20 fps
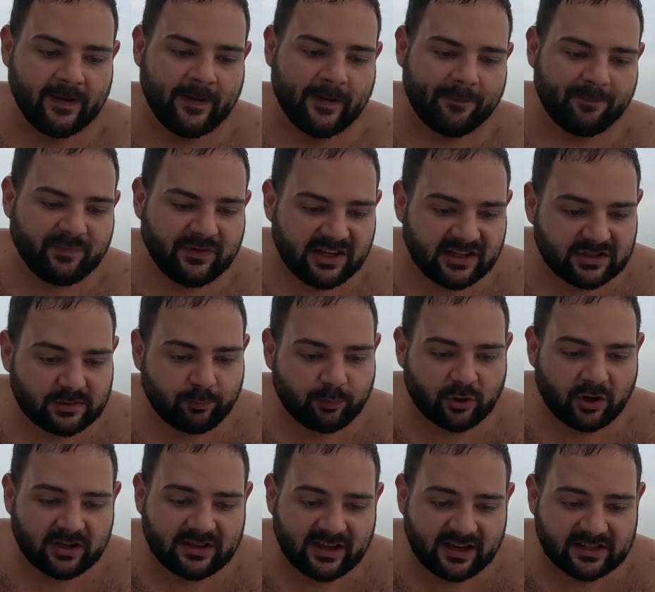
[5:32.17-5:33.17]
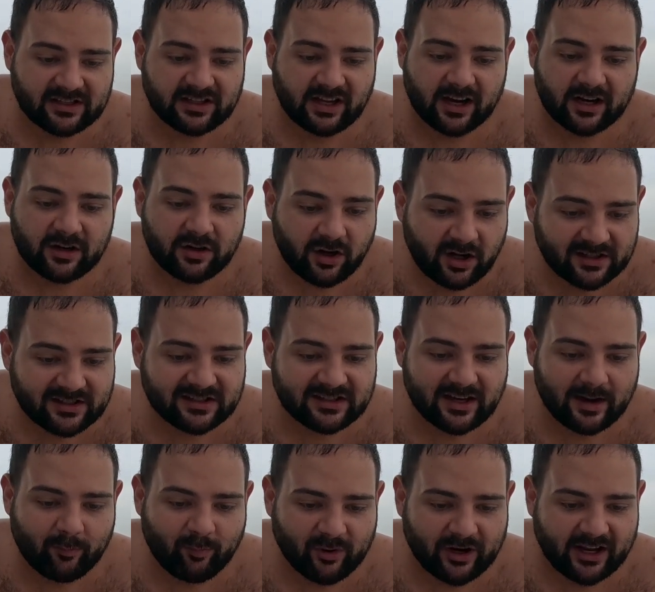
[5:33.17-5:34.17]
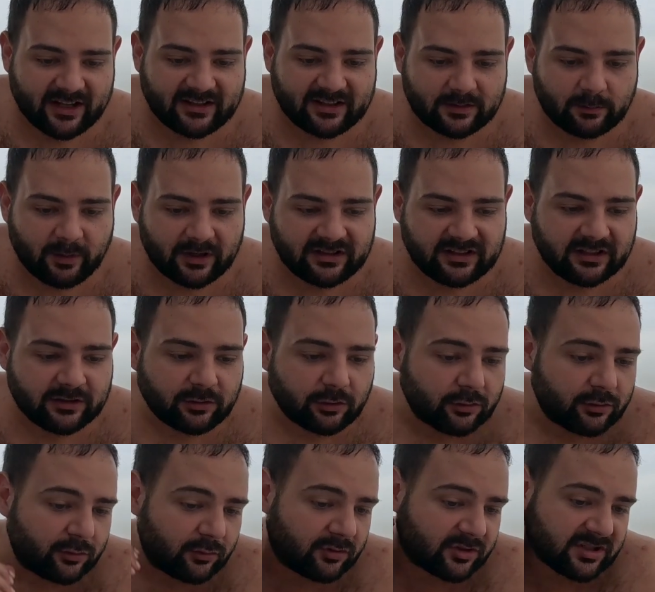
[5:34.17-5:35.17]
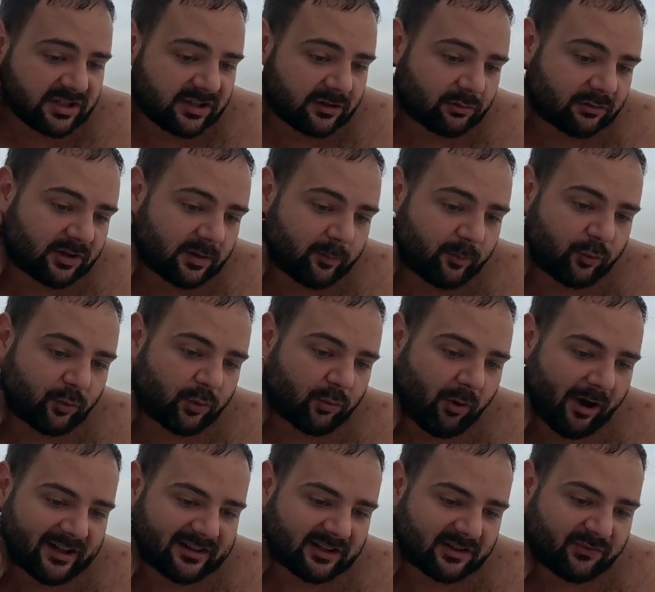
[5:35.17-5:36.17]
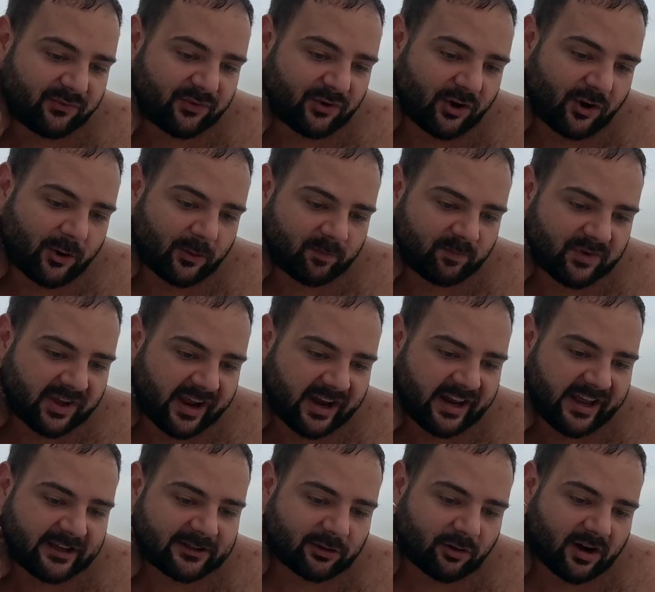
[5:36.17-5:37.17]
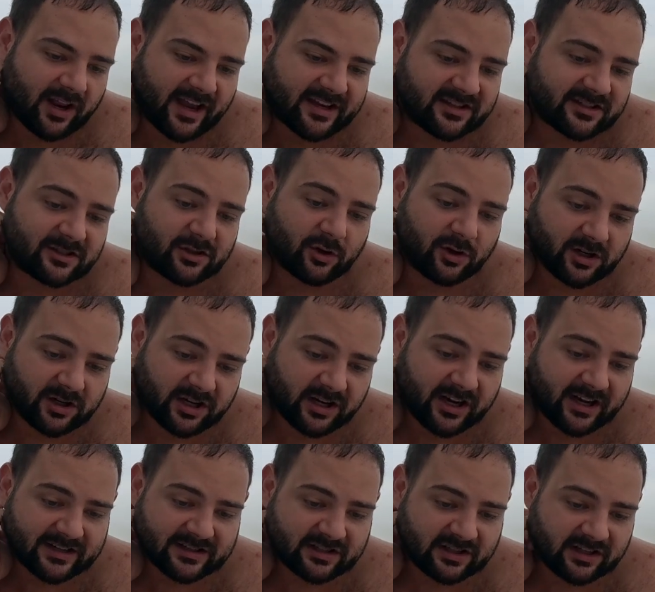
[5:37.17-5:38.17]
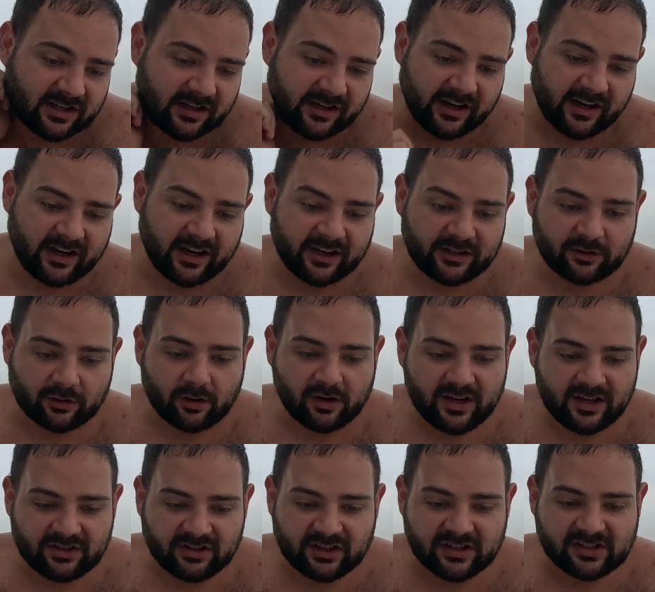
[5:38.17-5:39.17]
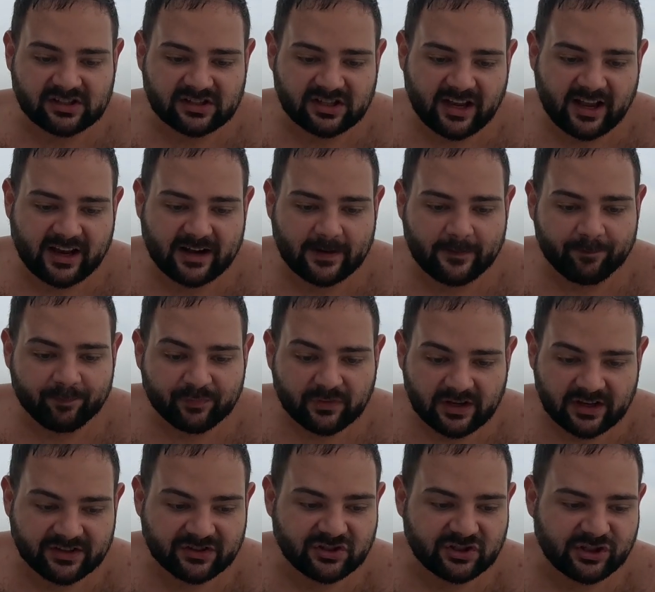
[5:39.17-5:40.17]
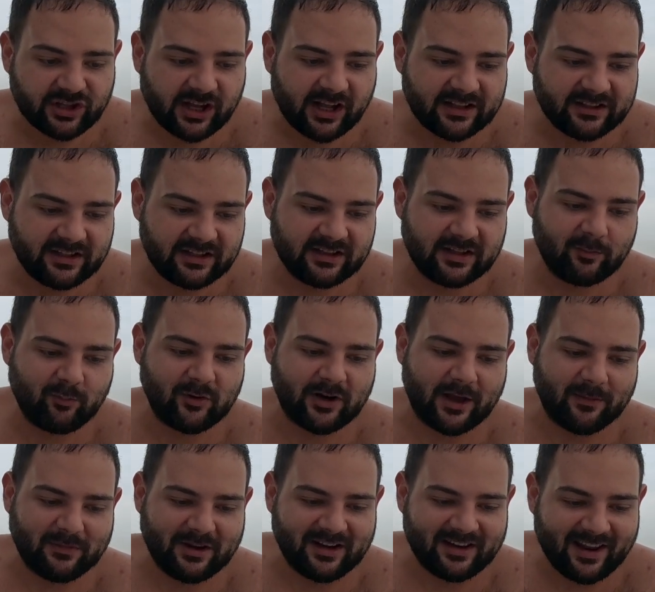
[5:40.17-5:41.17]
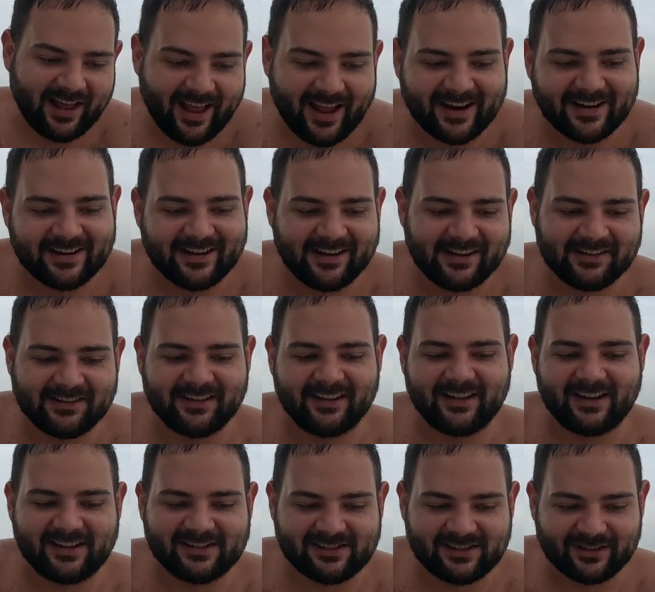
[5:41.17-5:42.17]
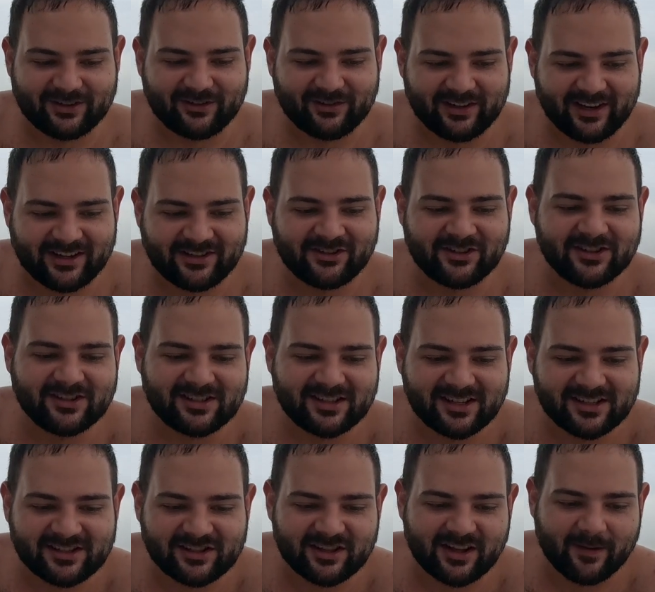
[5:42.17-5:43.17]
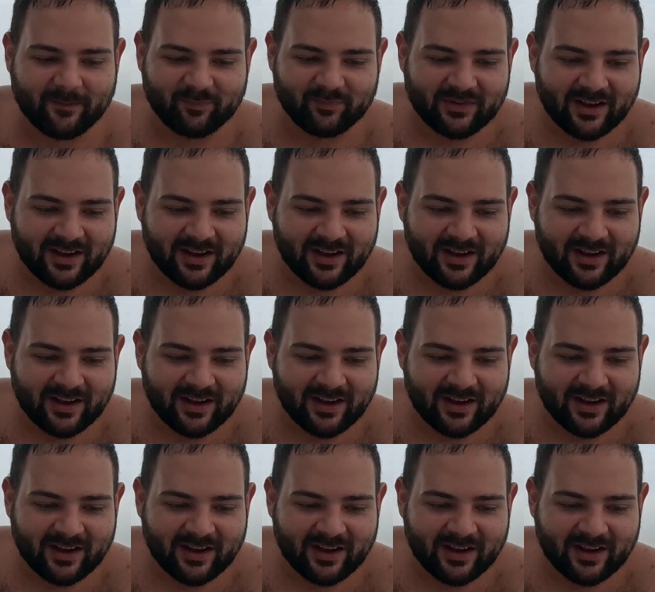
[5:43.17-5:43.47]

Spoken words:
These products are not separated but introduced into the pool water flow. The electrolysis occurs in an electrolytic cell installed in the plumbing line in the recirculation system.